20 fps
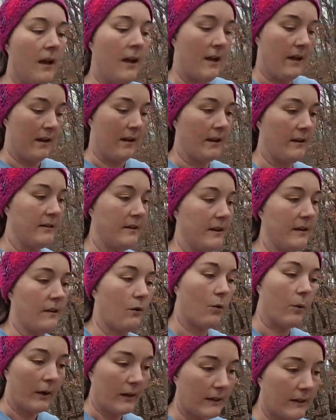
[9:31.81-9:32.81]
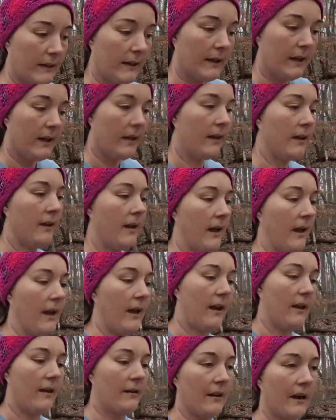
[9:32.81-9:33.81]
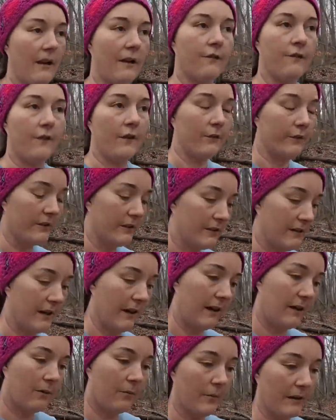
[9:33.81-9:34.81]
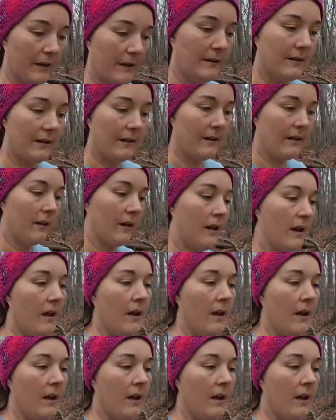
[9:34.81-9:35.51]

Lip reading: and I did it quickly, and I felt it tear when it did it.